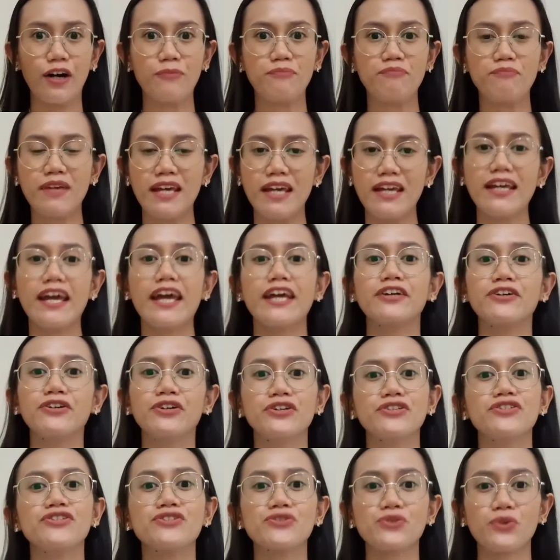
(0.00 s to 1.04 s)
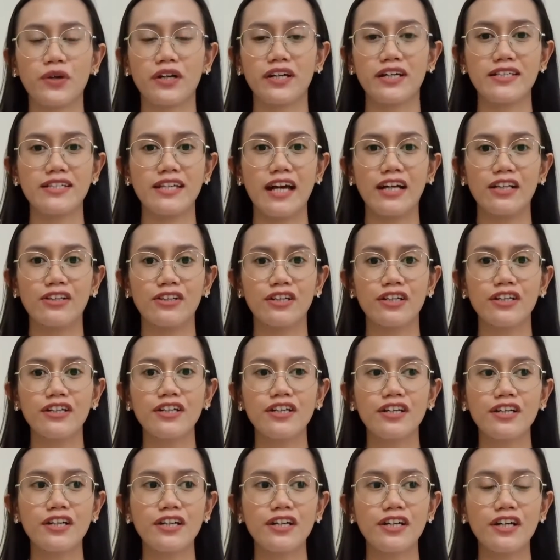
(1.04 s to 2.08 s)
being a good storyteller,
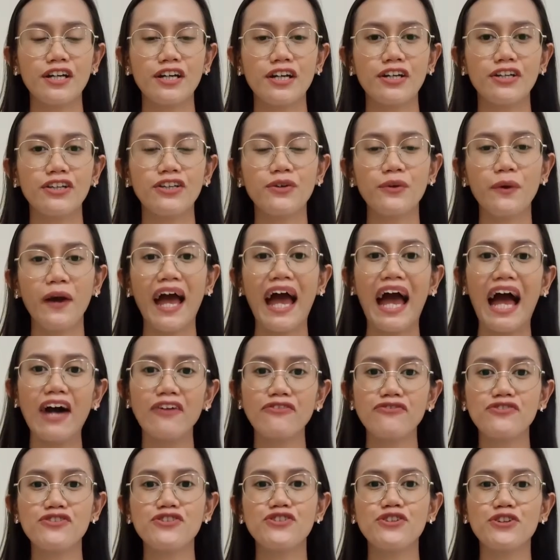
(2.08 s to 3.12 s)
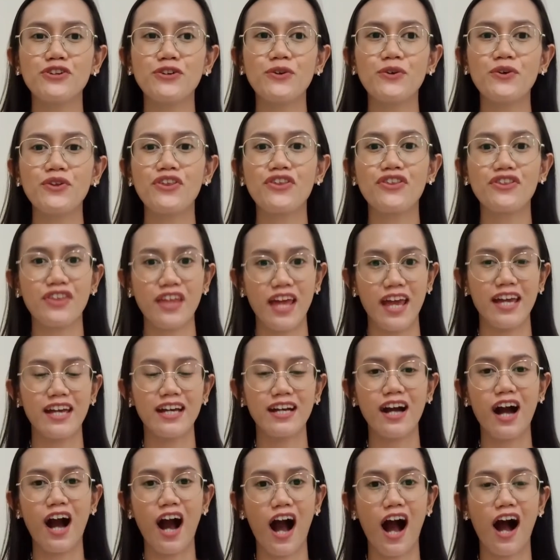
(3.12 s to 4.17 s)
you have to
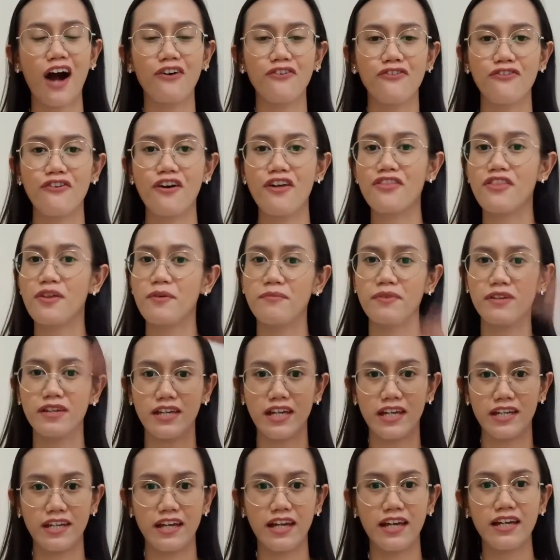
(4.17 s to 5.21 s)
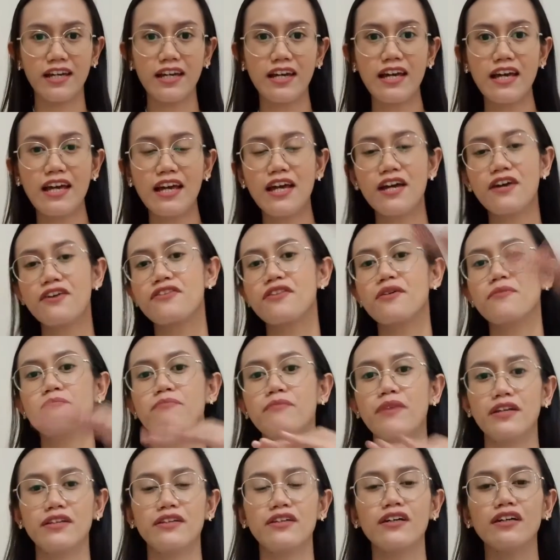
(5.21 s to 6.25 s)
think of the beginning, the
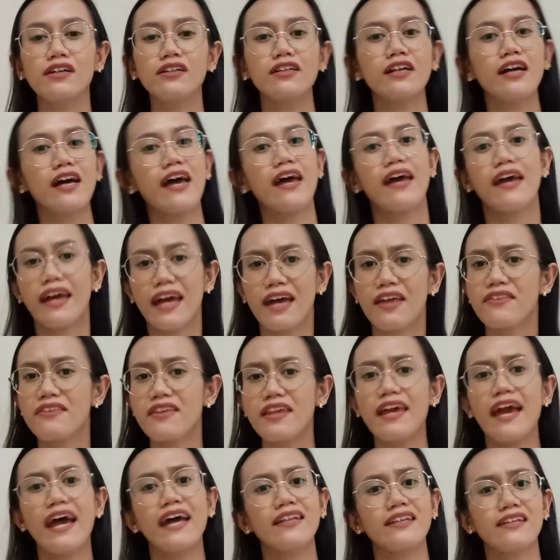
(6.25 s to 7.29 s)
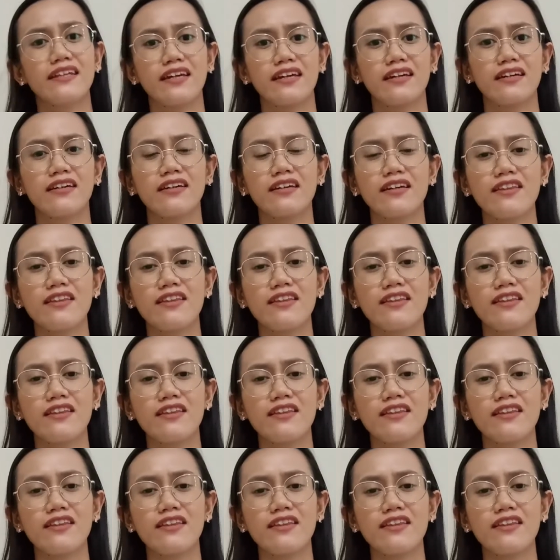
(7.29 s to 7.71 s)
middle, and the ending.